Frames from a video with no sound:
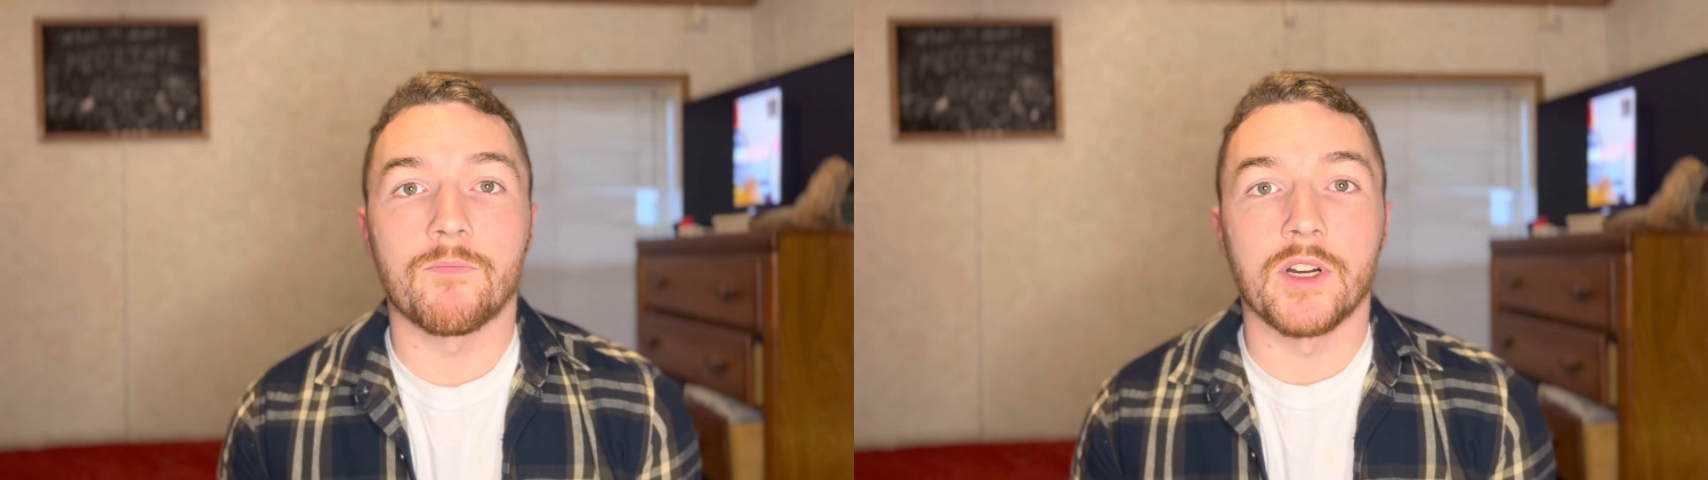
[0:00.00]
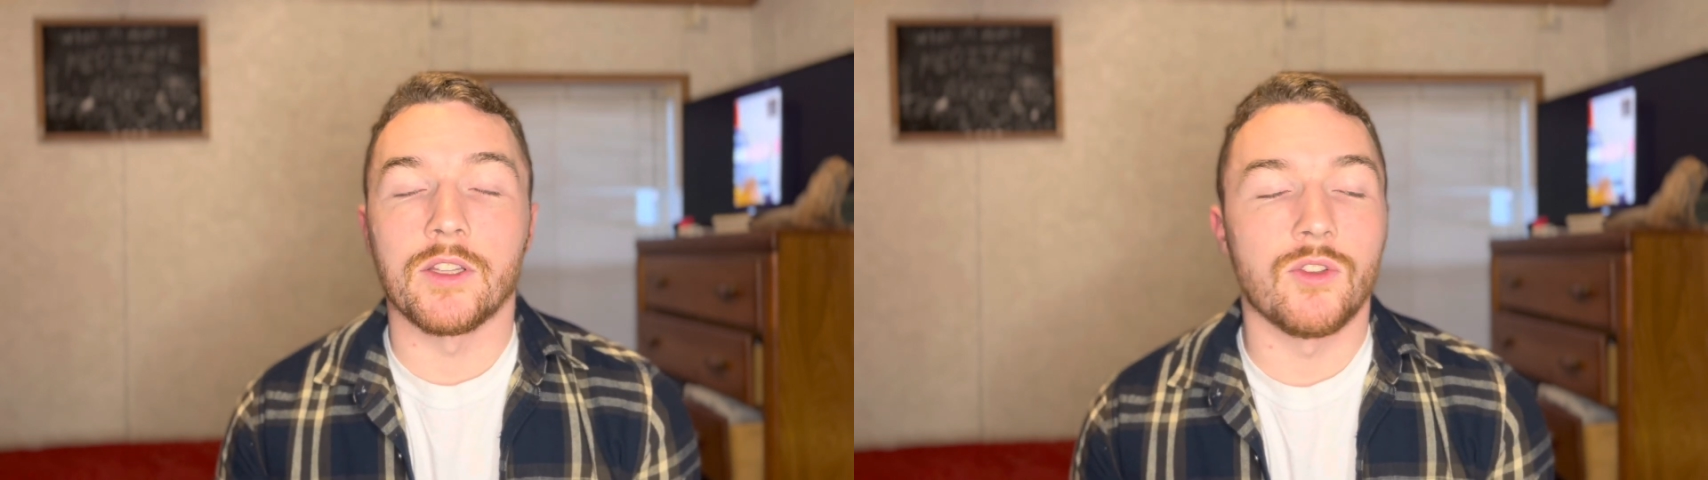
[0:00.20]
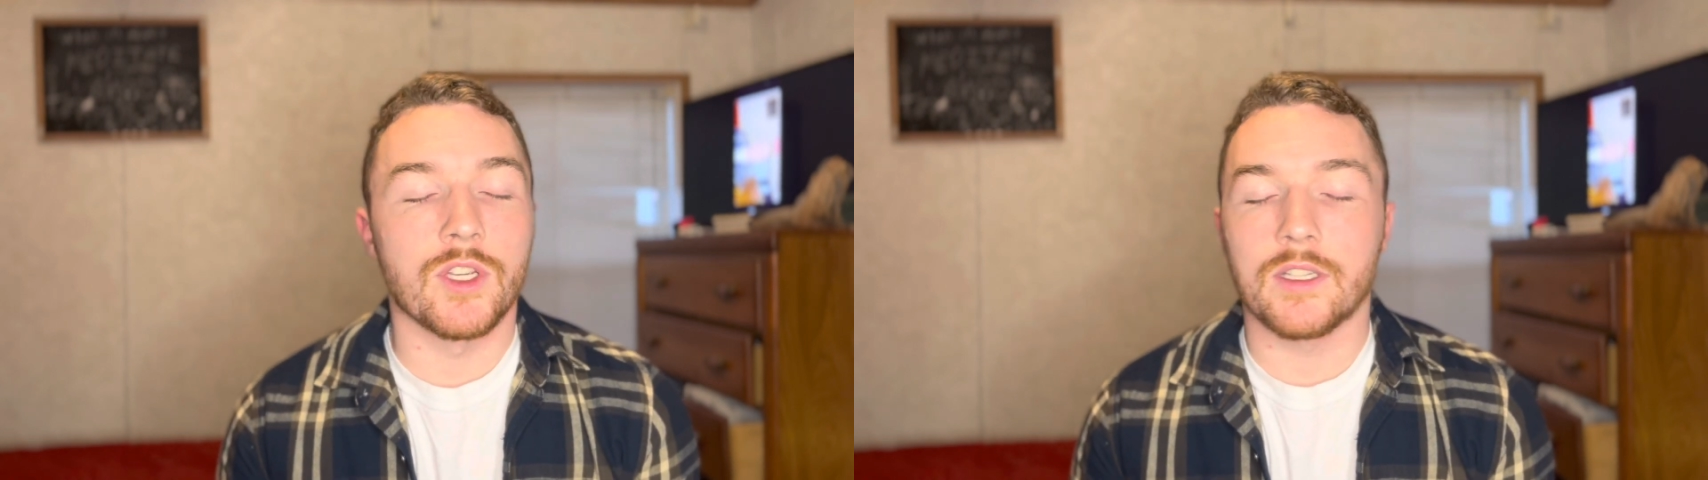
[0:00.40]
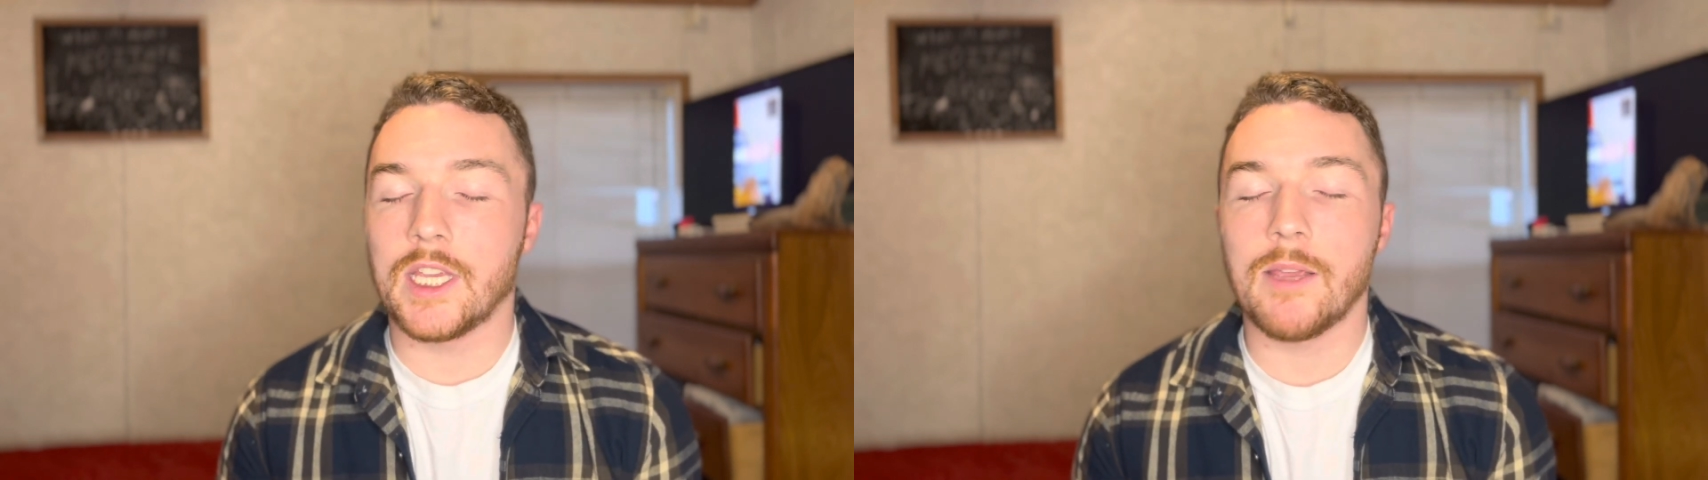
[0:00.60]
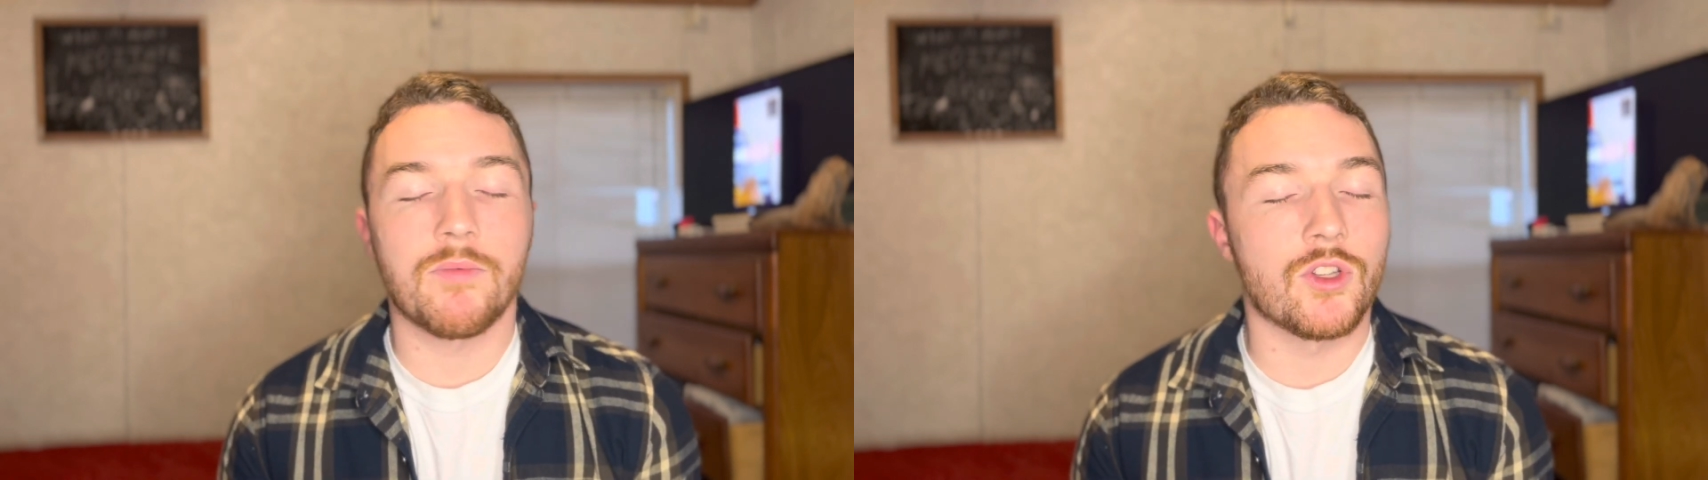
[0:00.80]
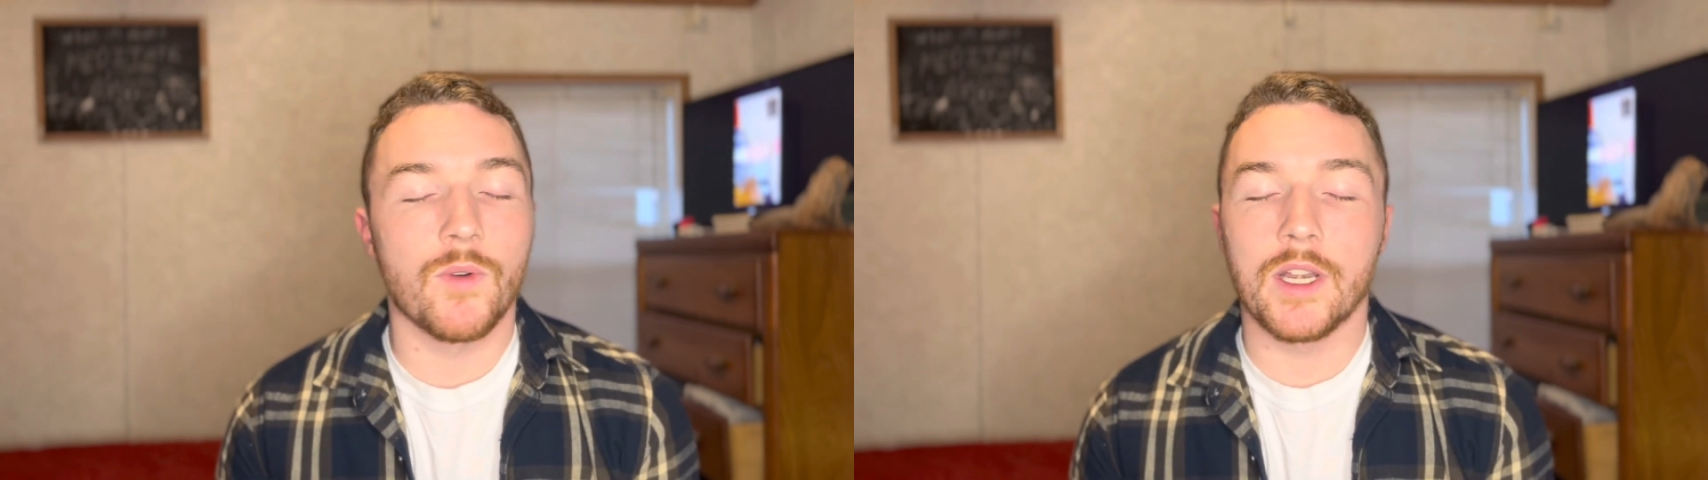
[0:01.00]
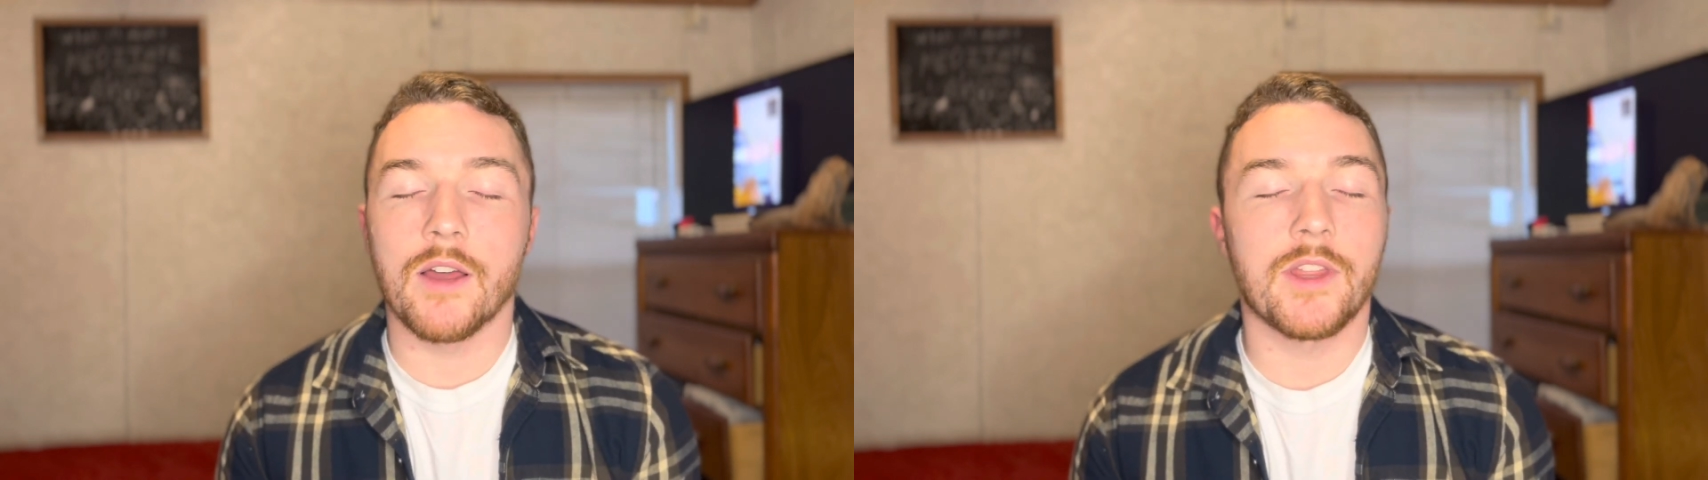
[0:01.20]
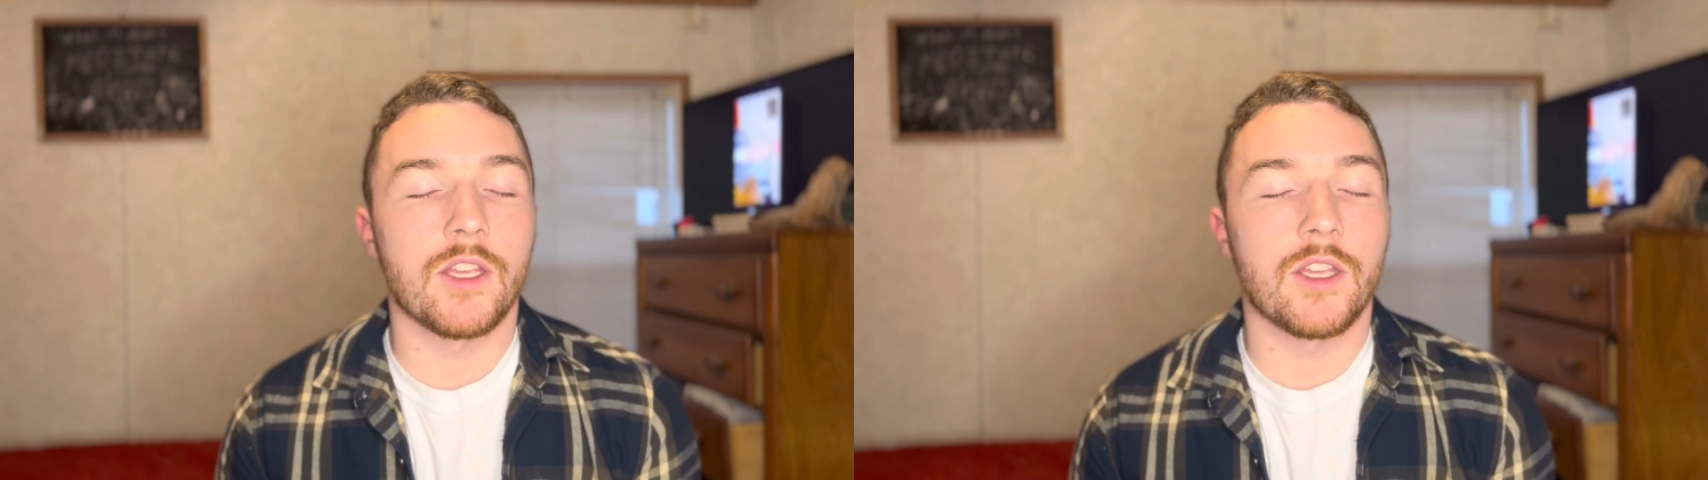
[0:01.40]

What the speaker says: but you just keep doing nothing.